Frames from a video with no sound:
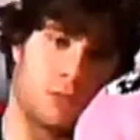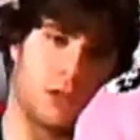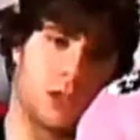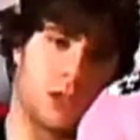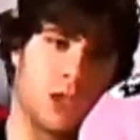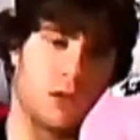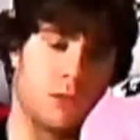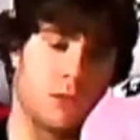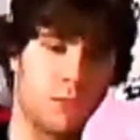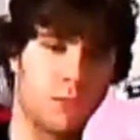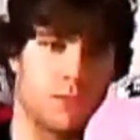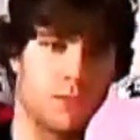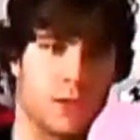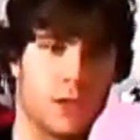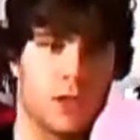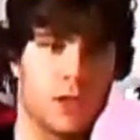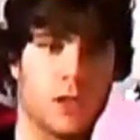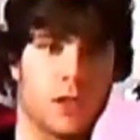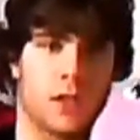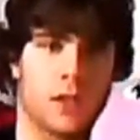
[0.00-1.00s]
So
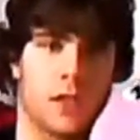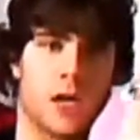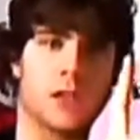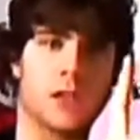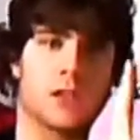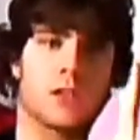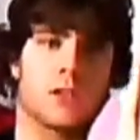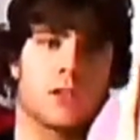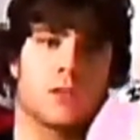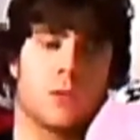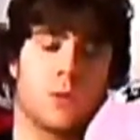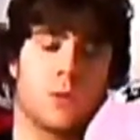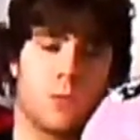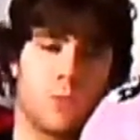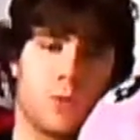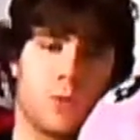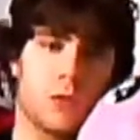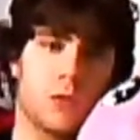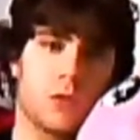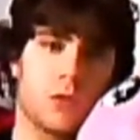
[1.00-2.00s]
that's
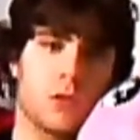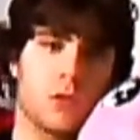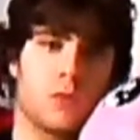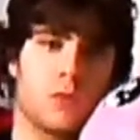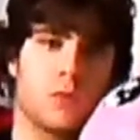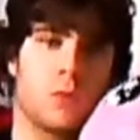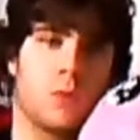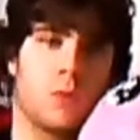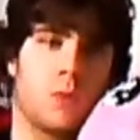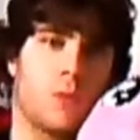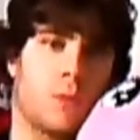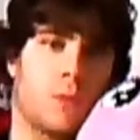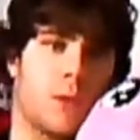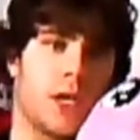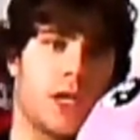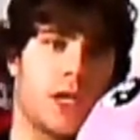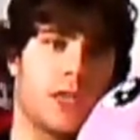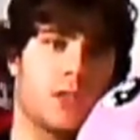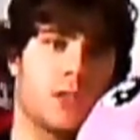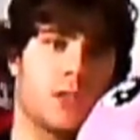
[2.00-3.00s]
one good
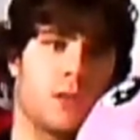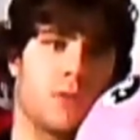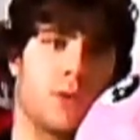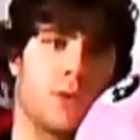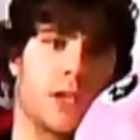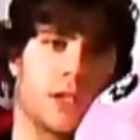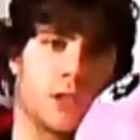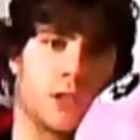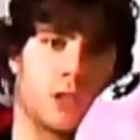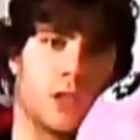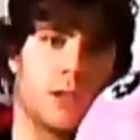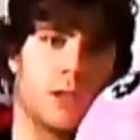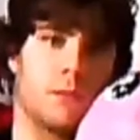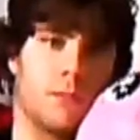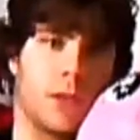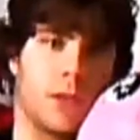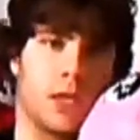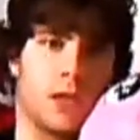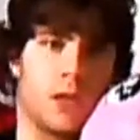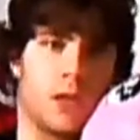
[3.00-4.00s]
way to actually
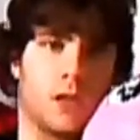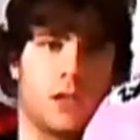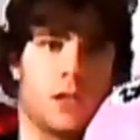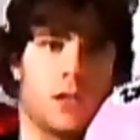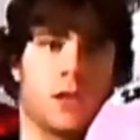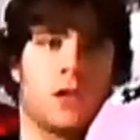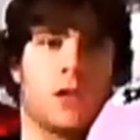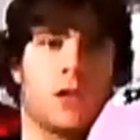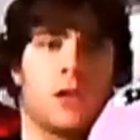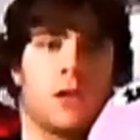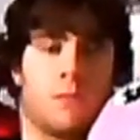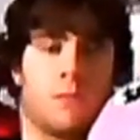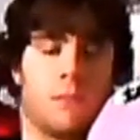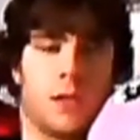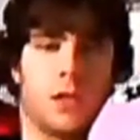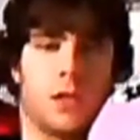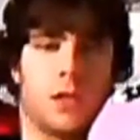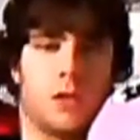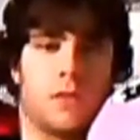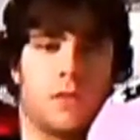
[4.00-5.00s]

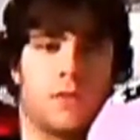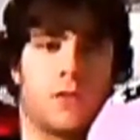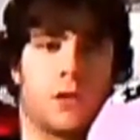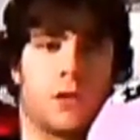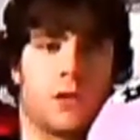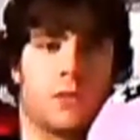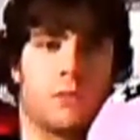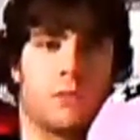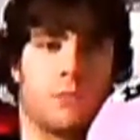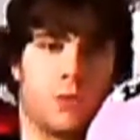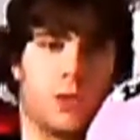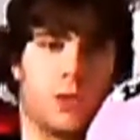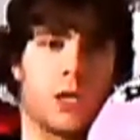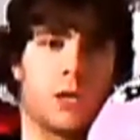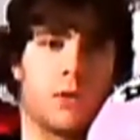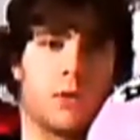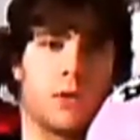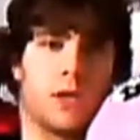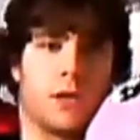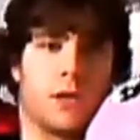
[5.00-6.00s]
meet another
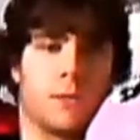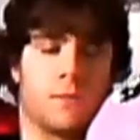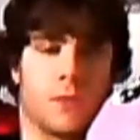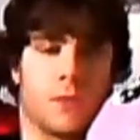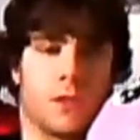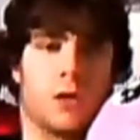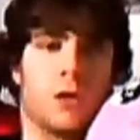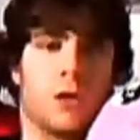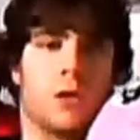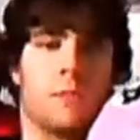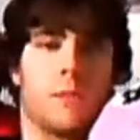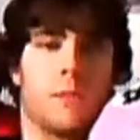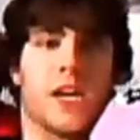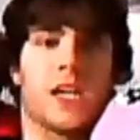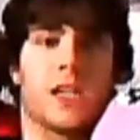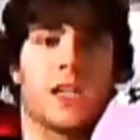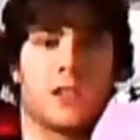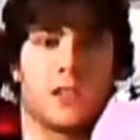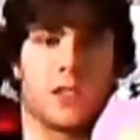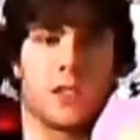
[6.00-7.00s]
brownie or
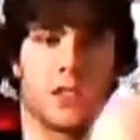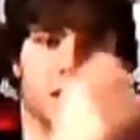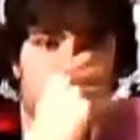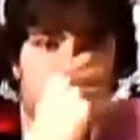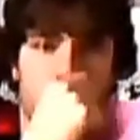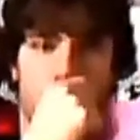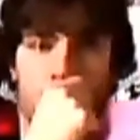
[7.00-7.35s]
Pegasus.